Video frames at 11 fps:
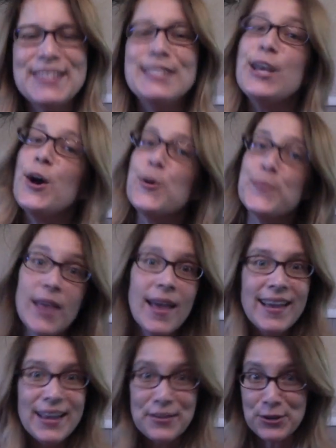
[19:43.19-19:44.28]
So
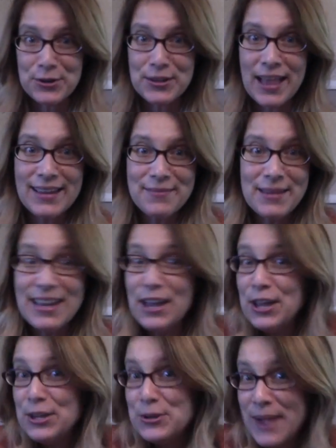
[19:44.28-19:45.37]
if you're like me,
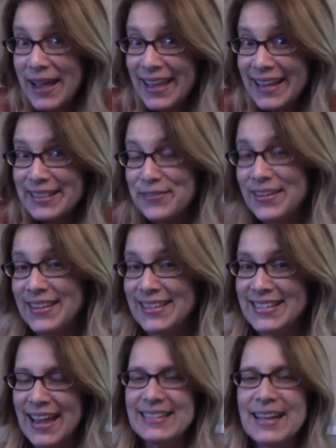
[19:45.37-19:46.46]
you might like the fit of this
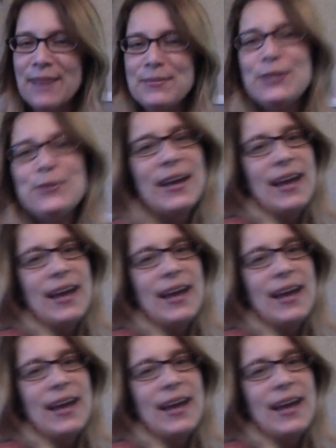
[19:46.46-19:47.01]
tank top too.